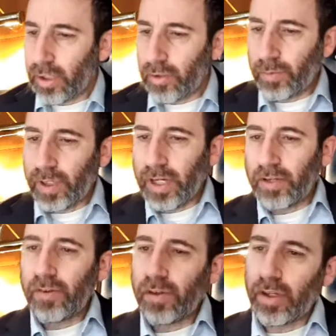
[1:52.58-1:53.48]
as well
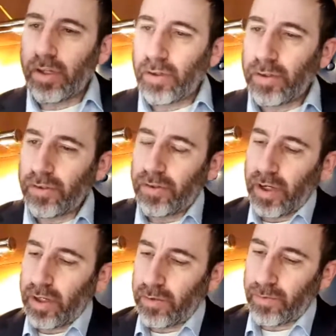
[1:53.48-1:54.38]
as the yacht
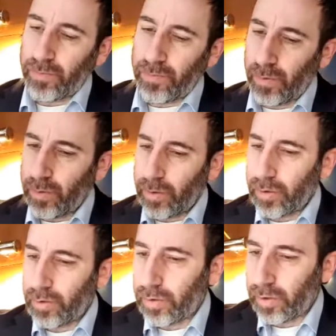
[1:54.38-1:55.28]
sites for
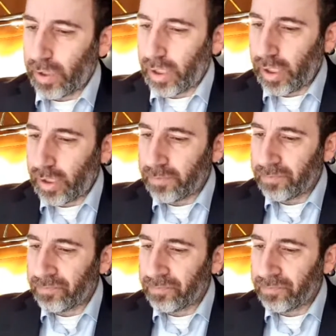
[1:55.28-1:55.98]
today,